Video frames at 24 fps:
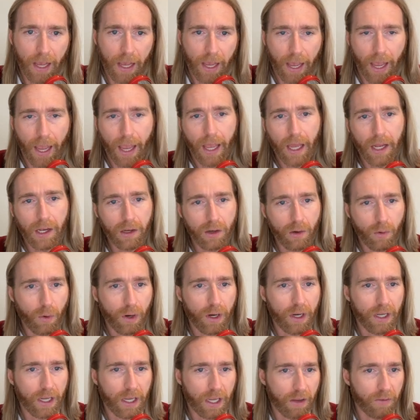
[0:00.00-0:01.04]
And you want
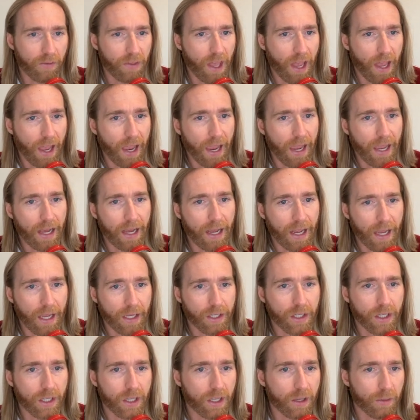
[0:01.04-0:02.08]
to give that AI
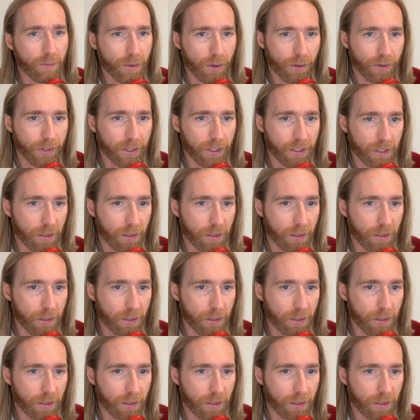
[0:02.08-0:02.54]
agent the ability